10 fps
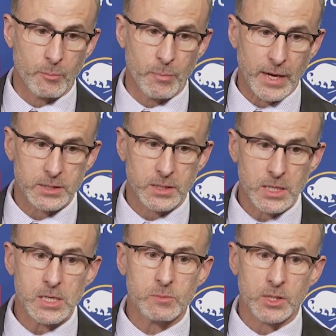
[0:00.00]
best
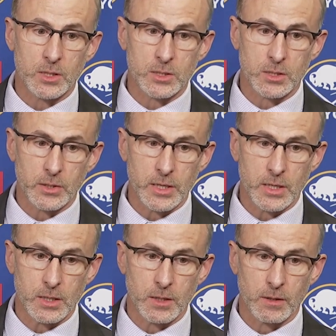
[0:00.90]
teams in this
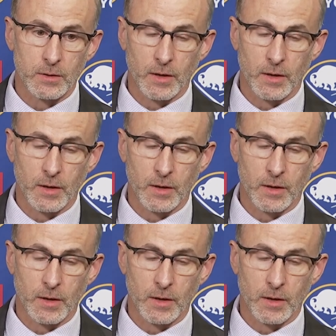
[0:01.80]
league,